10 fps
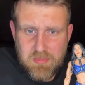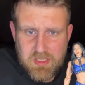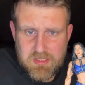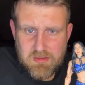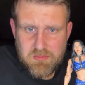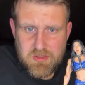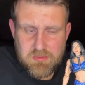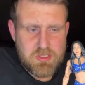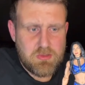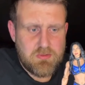someone. There
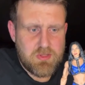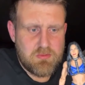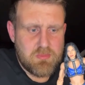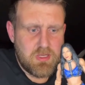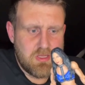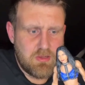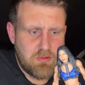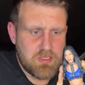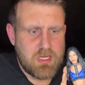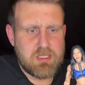was two of them. They were
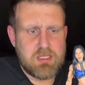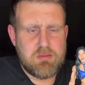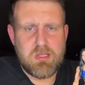a tag team, the